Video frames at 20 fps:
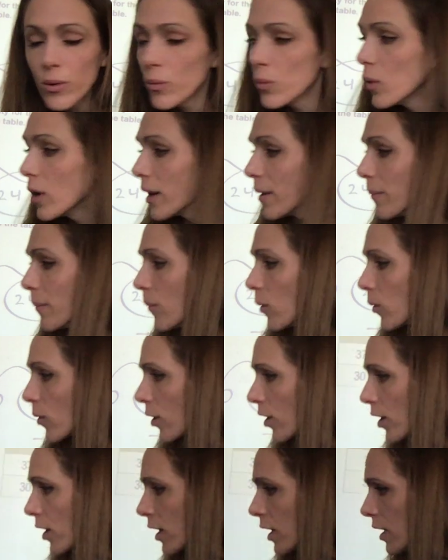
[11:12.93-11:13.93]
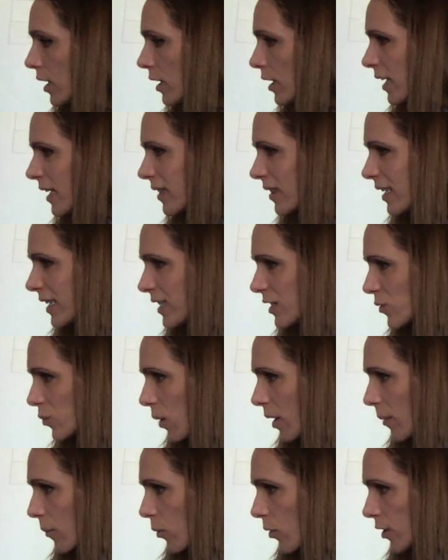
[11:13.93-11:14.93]
one more, at least
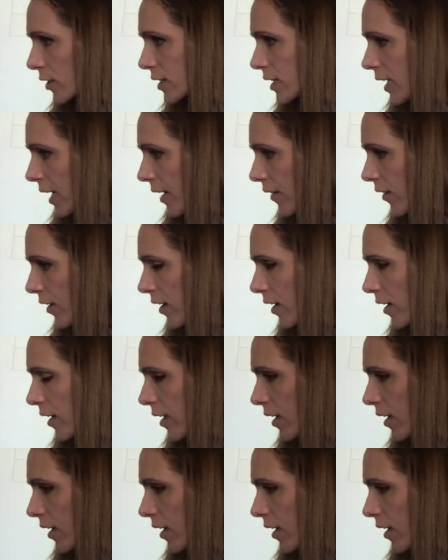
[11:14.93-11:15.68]
one more together.